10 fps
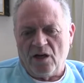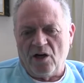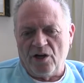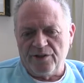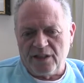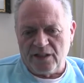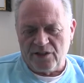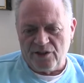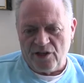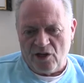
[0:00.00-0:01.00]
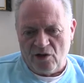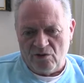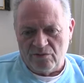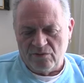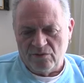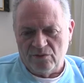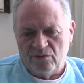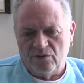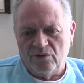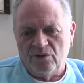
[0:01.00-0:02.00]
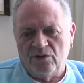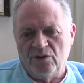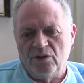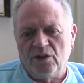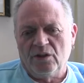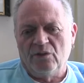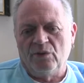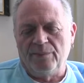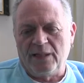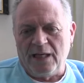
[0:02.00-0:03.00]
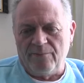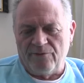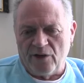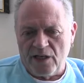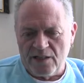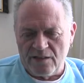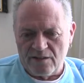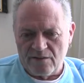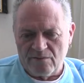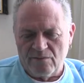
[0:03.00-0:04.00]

Hard to get to know. We became friends